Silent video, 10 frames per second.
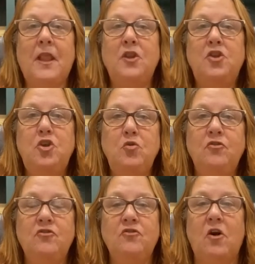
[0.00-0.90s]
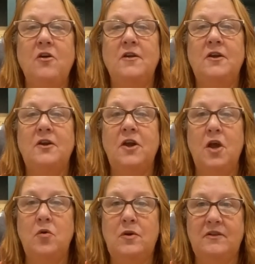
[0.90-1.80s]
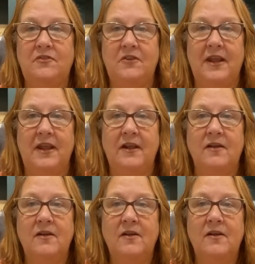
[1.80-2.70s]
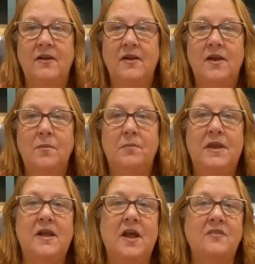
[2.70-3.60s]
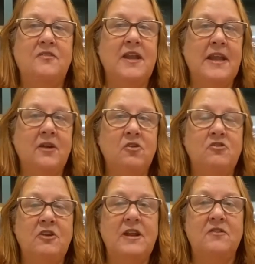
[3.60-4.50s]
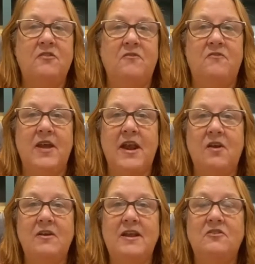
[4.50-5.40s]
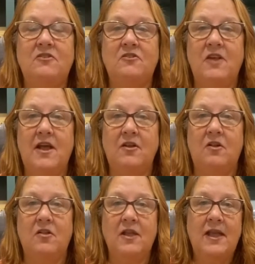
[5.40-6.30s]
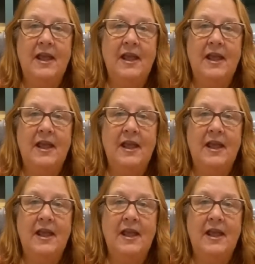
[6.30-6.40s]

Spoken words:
You start noticing, because energy is very subtle.